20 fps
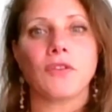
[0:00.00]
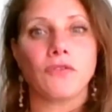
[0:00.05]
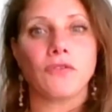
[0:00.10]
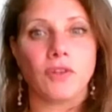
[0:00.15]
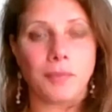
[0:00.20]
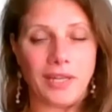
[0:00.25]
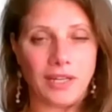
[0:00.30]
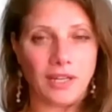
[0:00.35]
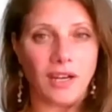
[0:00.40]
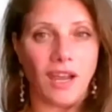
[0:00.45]
for
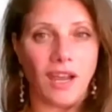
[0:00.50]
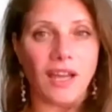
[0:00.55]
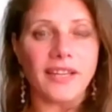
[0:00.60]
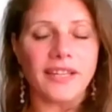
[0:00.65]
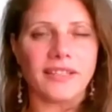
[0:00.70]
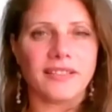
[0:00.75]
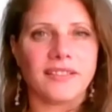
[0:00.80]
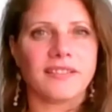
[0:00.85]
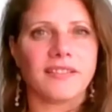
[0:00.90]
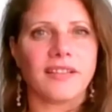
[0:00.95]
my
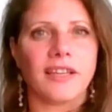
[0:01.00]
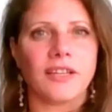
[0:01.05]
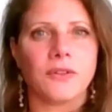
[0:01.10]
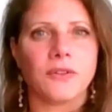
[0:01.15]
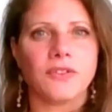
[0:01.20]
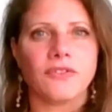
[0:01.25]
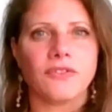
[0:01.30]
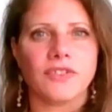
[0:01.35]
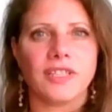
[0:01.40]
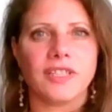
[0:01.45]
clients, I
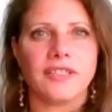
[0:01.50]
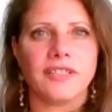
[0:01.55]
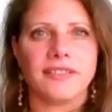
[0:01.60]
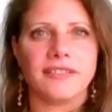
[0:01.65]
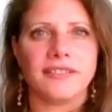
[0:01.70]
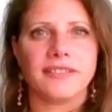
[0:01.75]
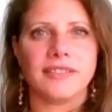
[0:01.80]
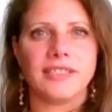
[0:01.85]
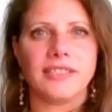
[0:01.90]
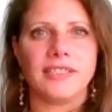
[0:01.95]
could really
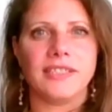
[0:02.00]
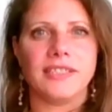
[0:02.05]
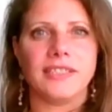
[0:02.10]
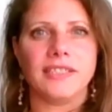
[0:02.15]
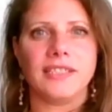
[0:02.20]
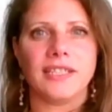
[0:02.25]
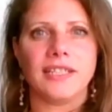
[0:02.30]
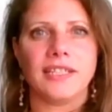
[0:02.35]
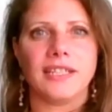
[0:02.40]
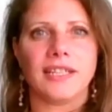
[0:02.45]

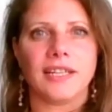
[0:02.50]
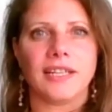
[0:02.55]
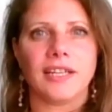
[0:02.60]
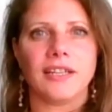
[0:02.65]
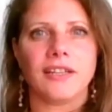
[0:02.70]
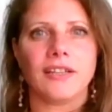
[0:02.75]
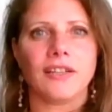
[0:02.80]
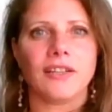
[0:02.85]
see uh,